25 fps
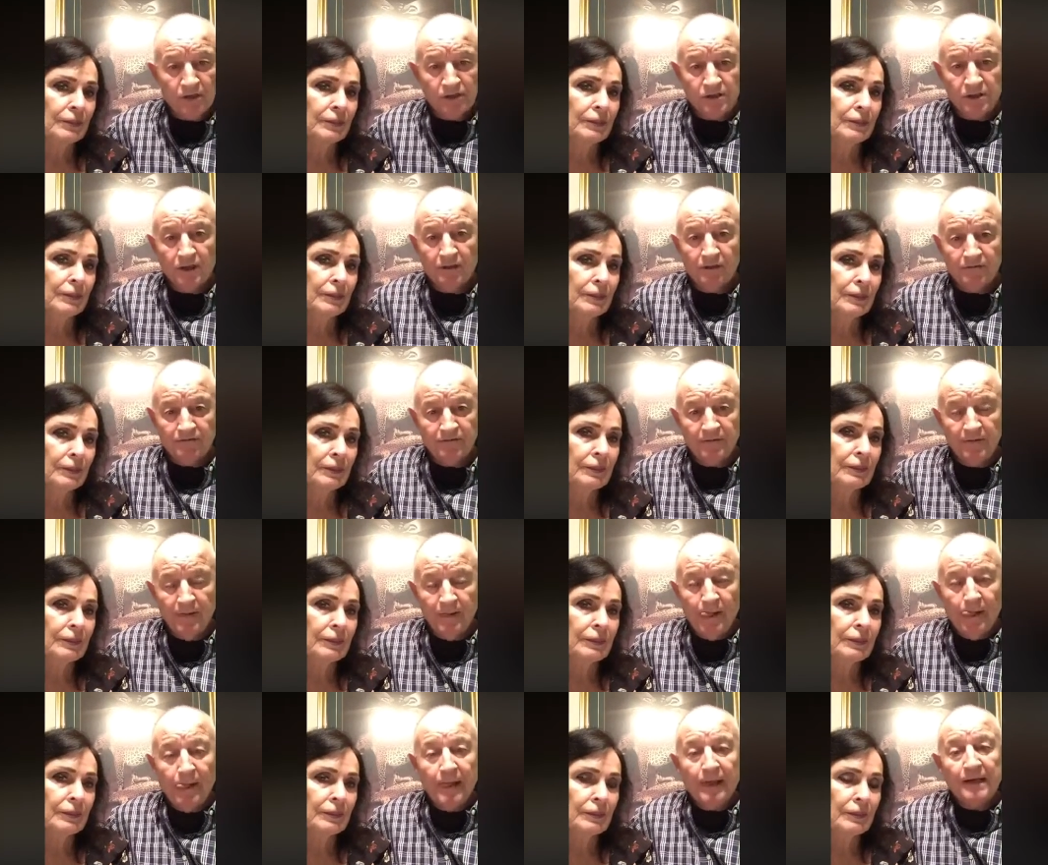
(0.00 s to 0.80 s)
Speaker 1: ourselves.
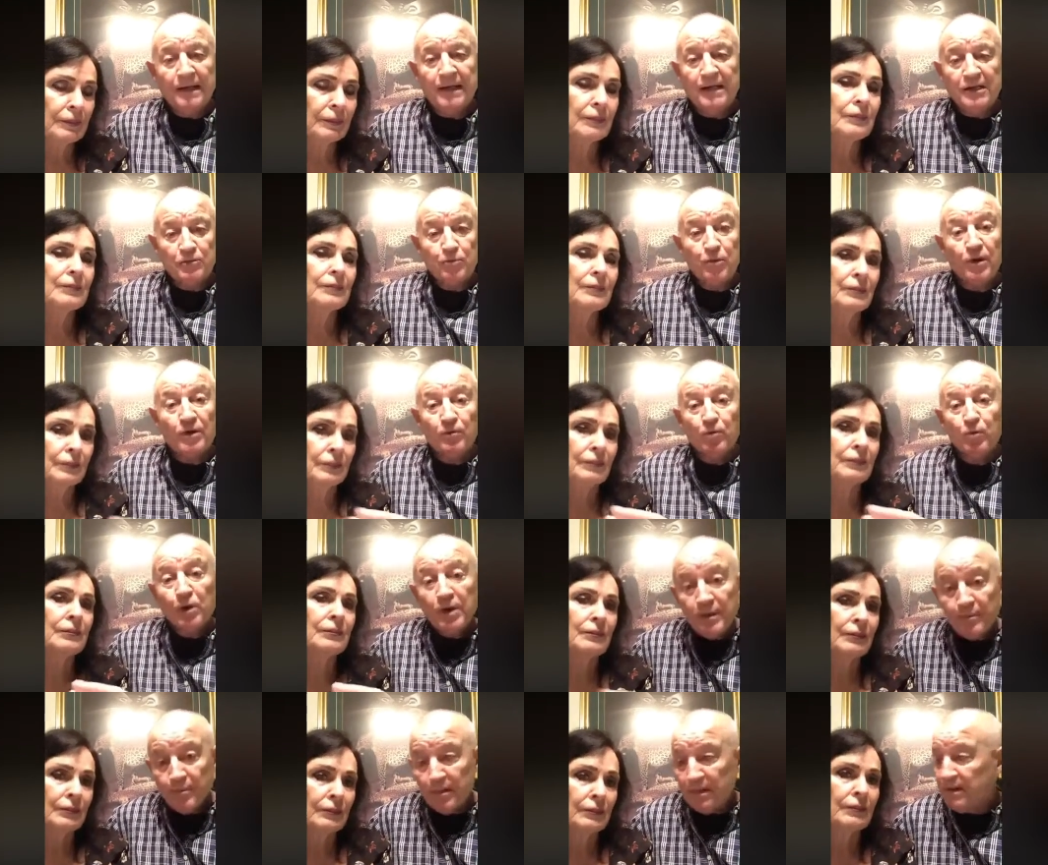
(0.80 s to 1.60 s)
And that's when
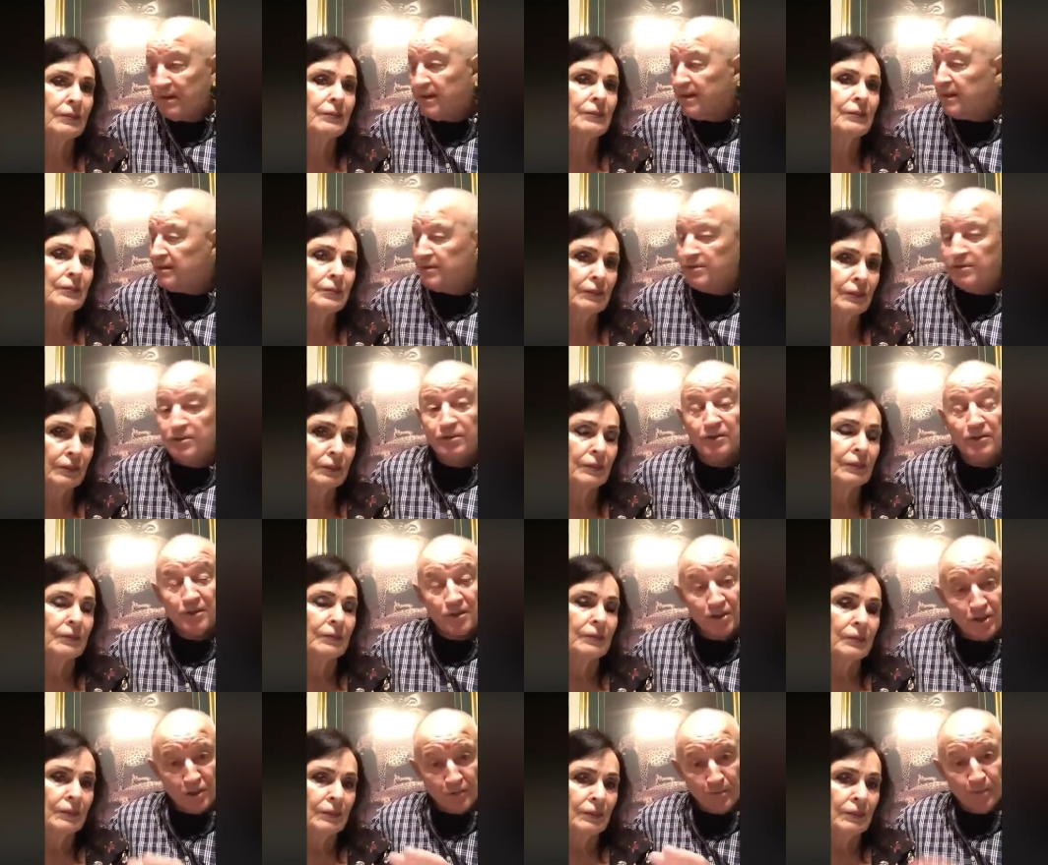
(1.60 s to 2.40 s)
we begin
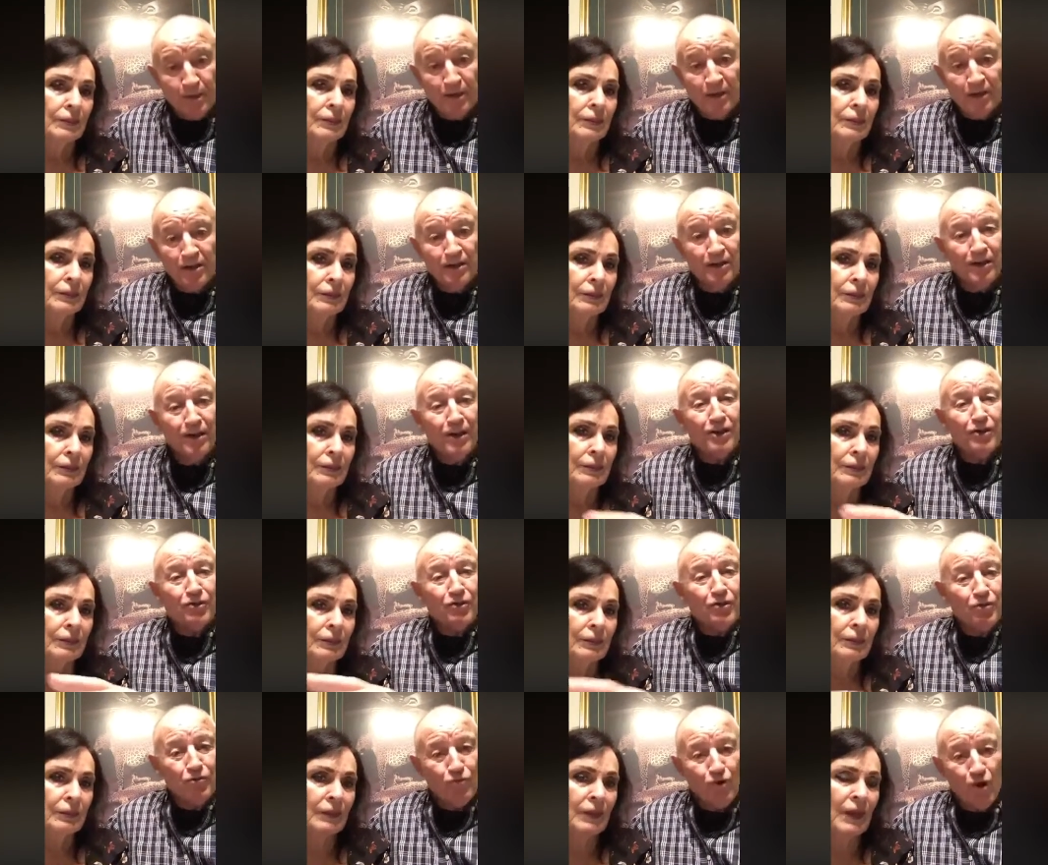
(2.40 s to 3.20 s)
to speak
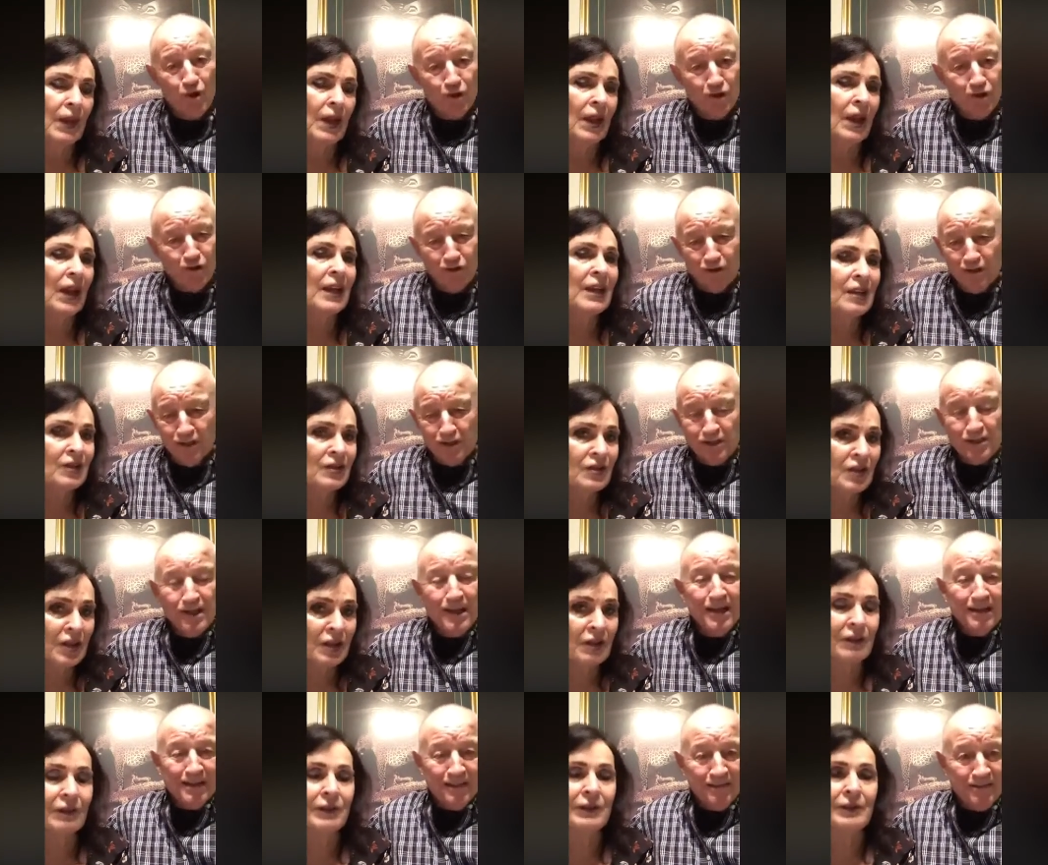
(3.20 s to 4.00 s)
the wrong
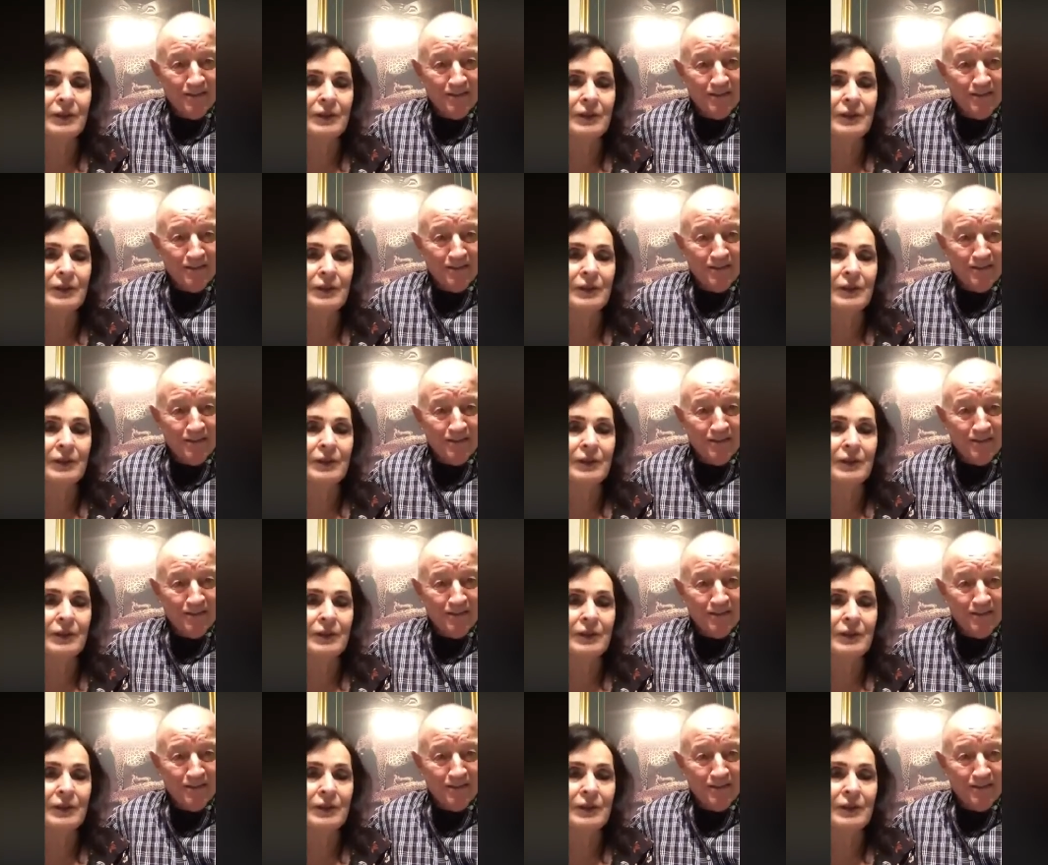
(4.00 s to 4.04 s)
Negative.